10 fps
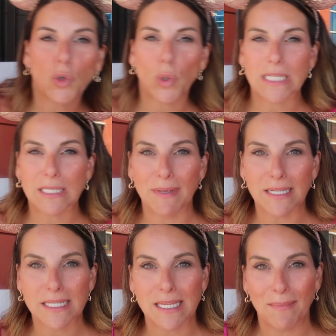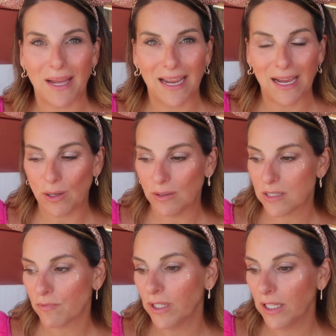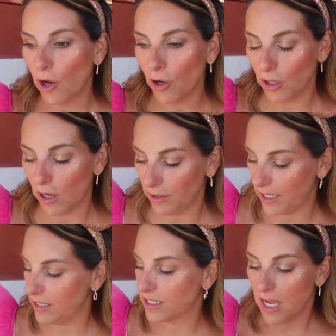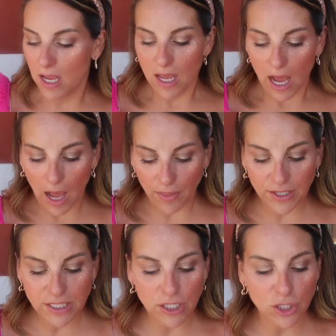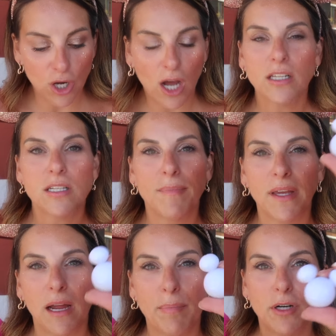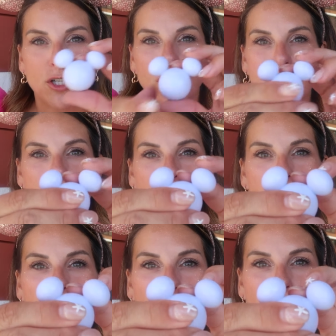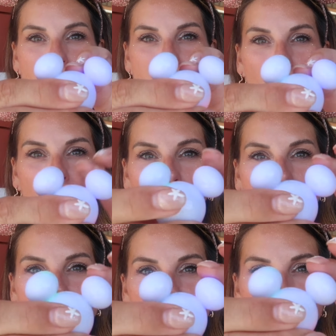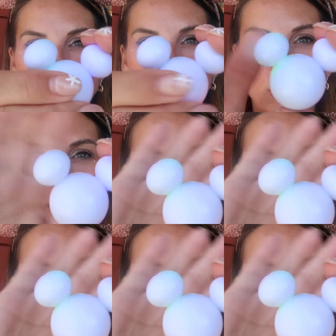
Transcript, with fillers: Christmas at my house, really all holidays. Uh, this is not something I purchased. These are ice cubes.